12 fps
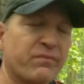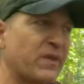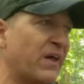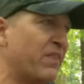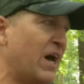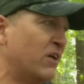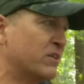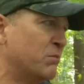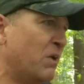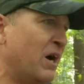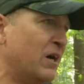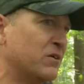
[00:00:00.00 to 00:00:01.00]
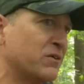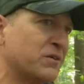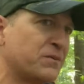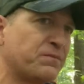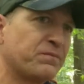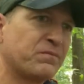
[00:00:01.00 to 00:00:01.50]
thousand miles
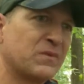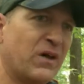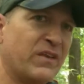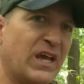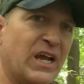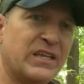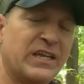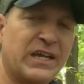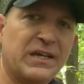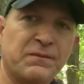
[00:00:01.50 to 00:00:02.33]
on the AT.